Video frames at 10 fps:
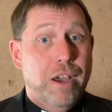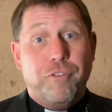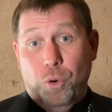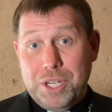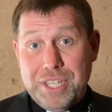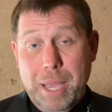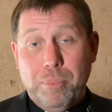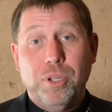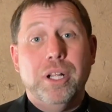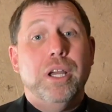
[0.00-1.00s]
For
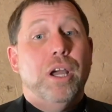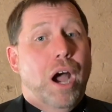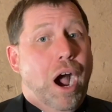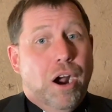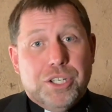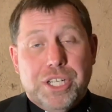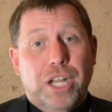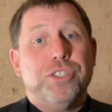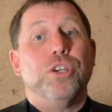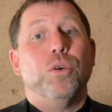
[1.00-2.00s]
example, our
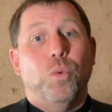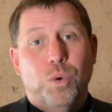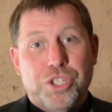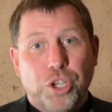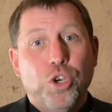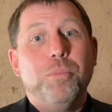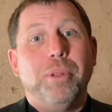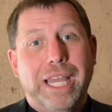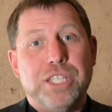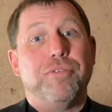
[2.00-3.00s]
shelter was a good
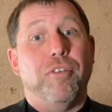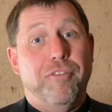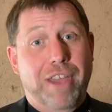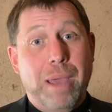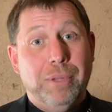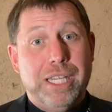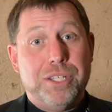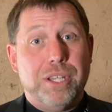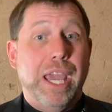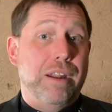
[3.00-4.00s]
place for
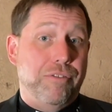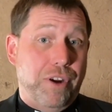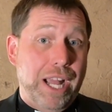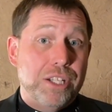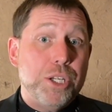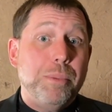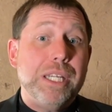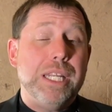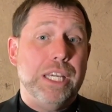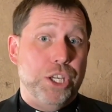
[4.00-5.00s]
families and for
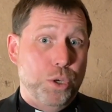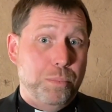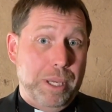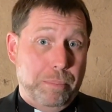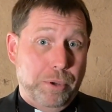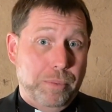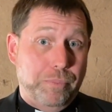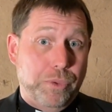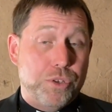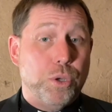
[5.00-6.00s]
LGBTQ people.
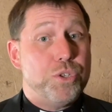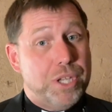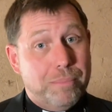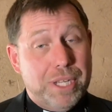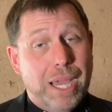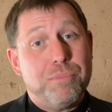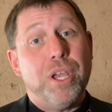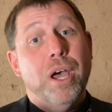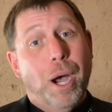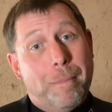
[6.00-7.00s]
So sometimes
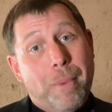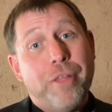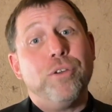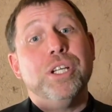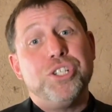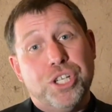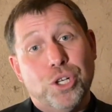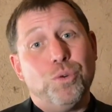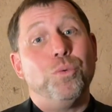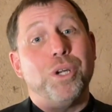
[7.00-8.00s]
a mother and
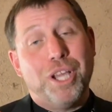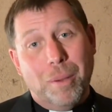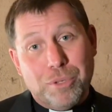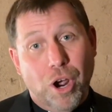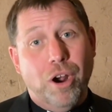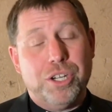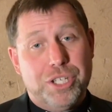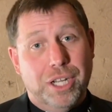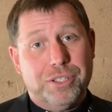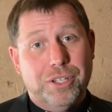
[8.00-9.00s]
children would come to our
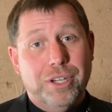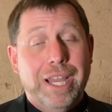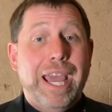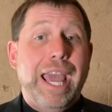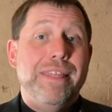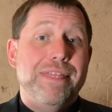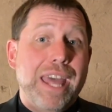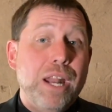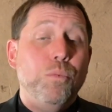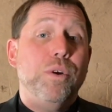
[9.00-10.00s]
shelter and
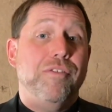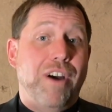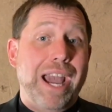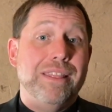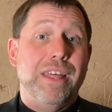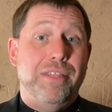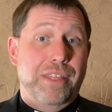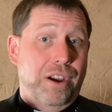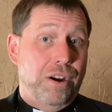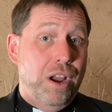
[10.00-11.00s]
then would find that
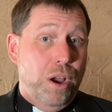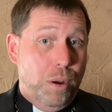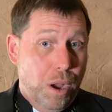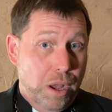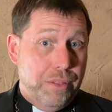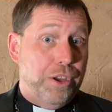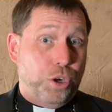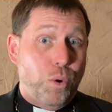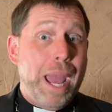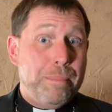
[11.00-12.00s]
their
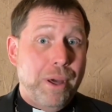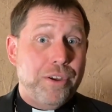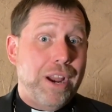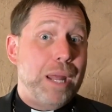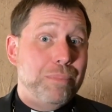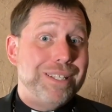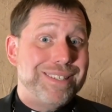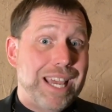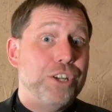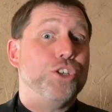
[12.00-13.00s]
grandmother had been
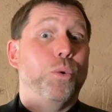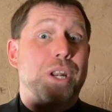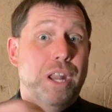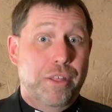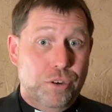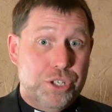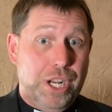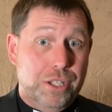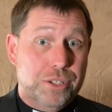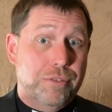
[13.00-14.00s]
sent to another
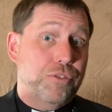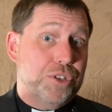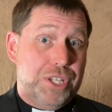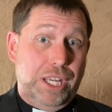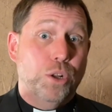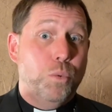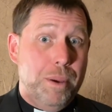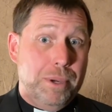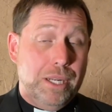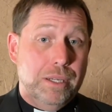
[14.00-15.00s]
shelter for single
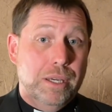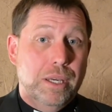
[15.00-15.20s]
women.